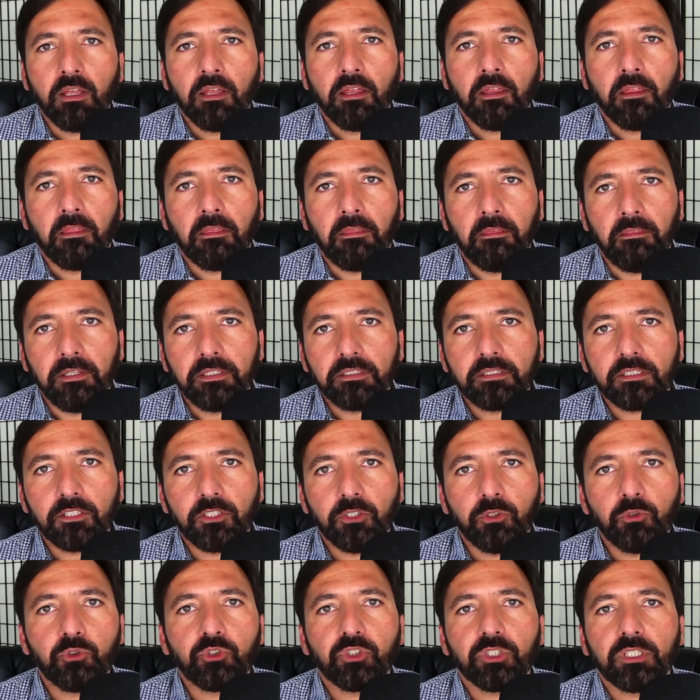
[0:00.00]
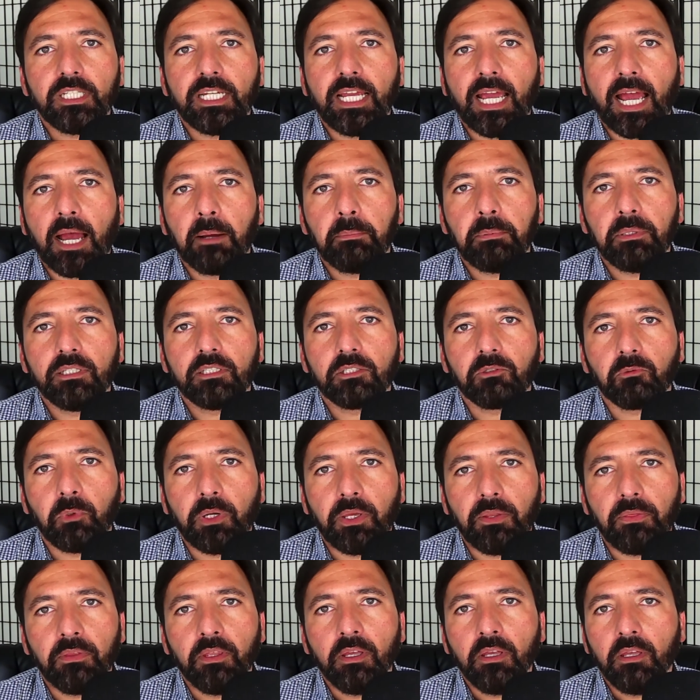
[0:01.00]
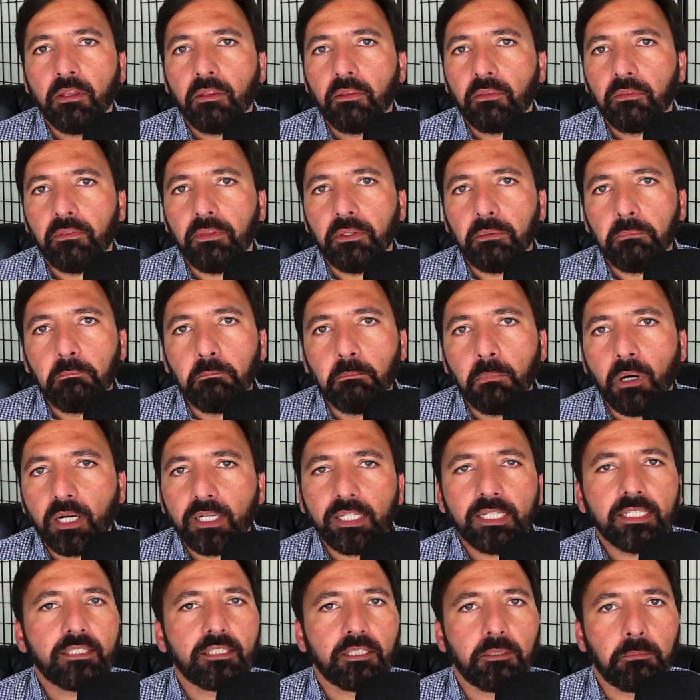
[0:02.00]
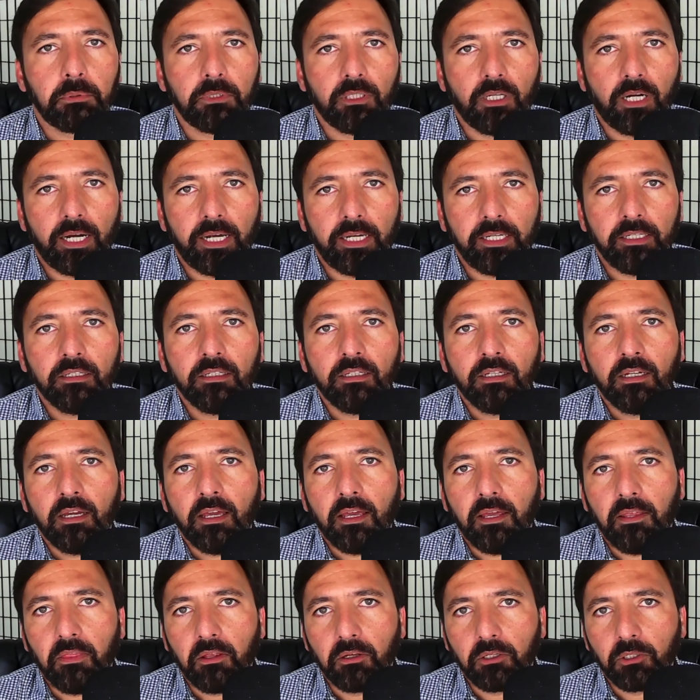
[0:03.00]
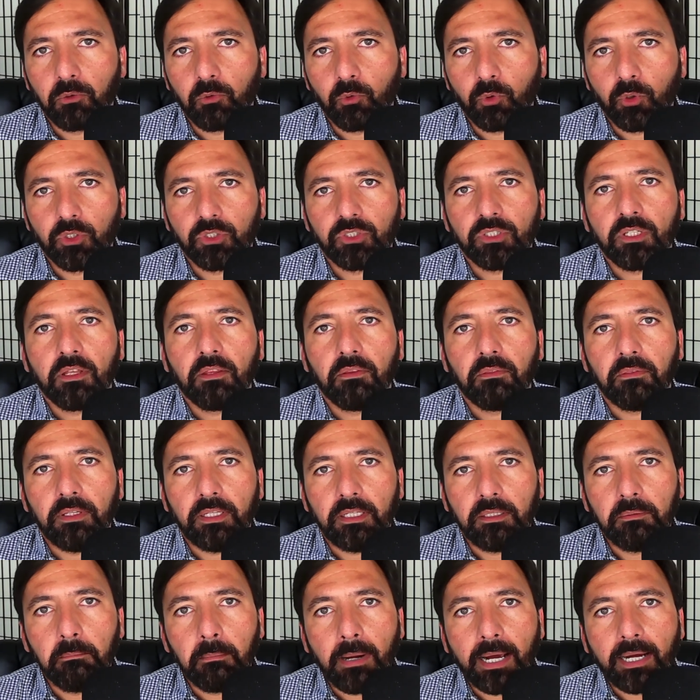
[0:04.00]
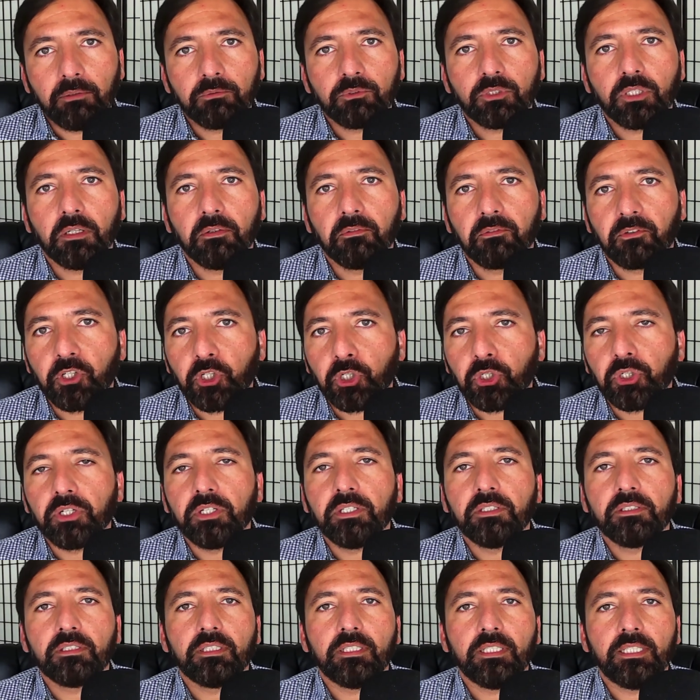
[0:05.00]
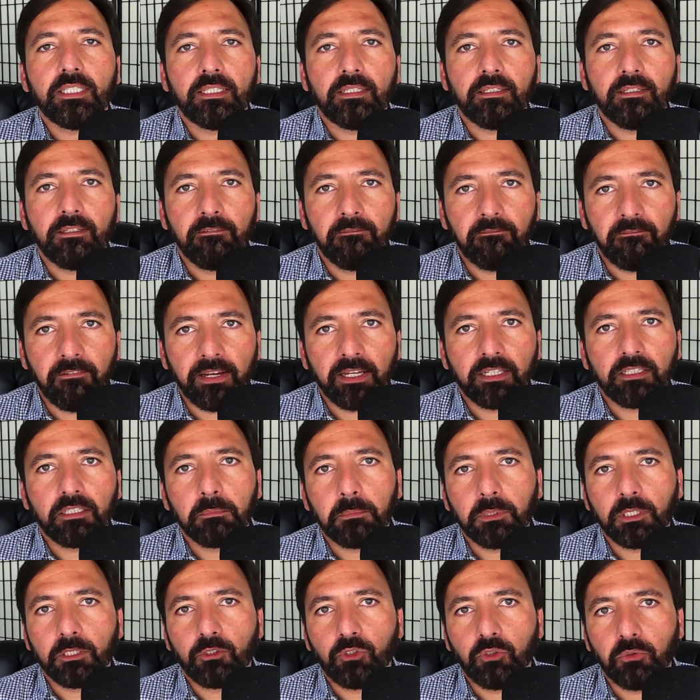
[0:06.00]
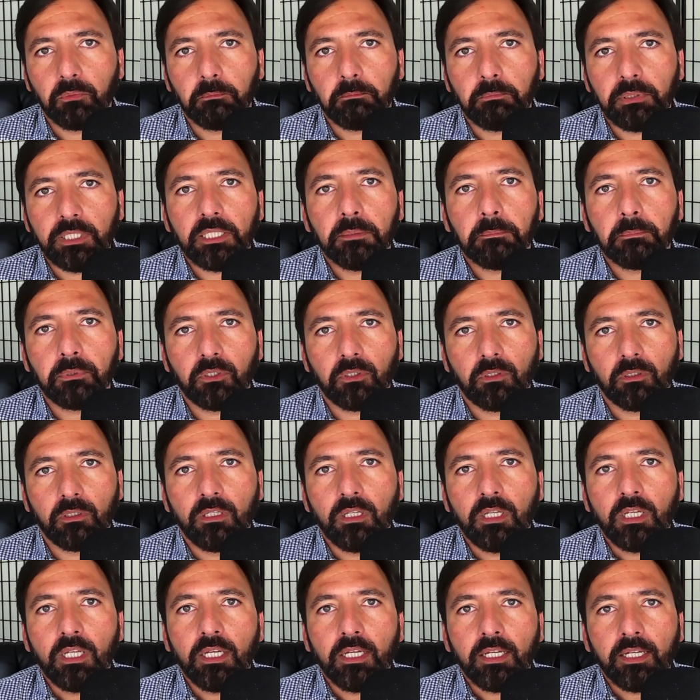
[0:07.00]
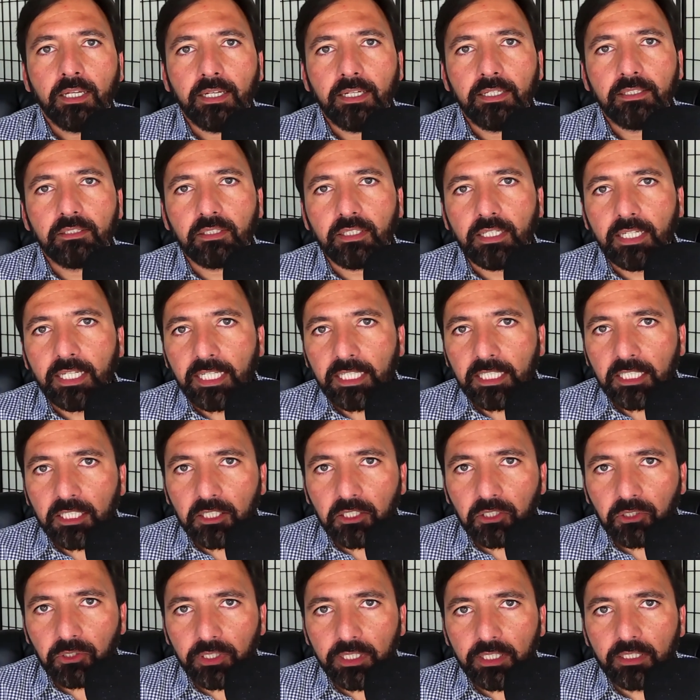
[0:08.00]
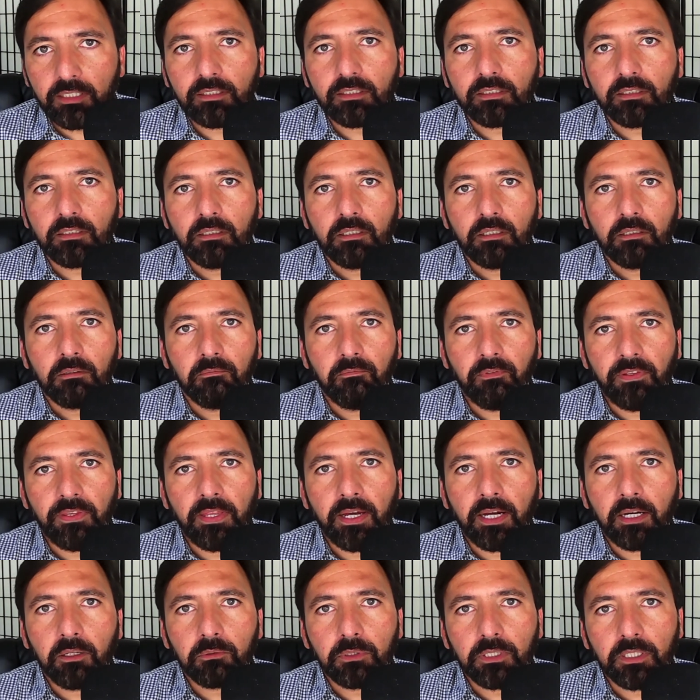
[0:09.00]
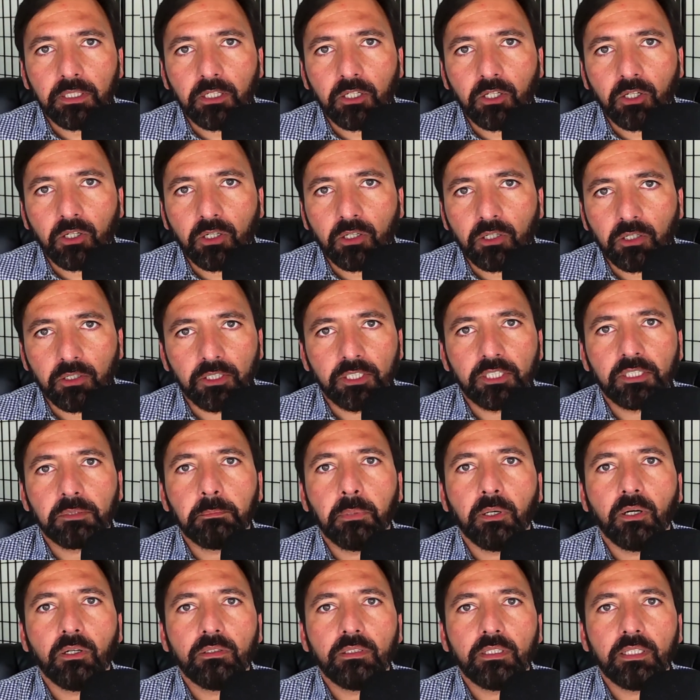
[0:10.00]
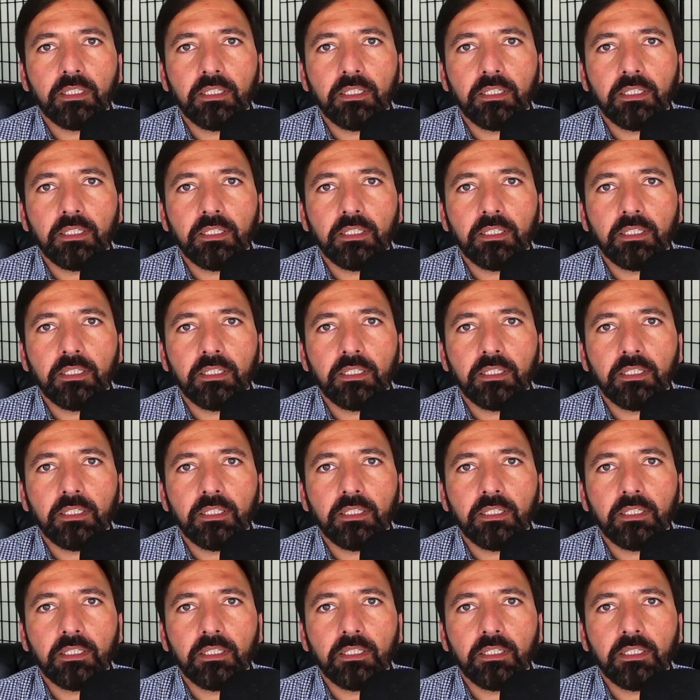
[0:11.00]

This usually happens when the money supply, in other words, the amount of currency available to people, is increased without a corresponding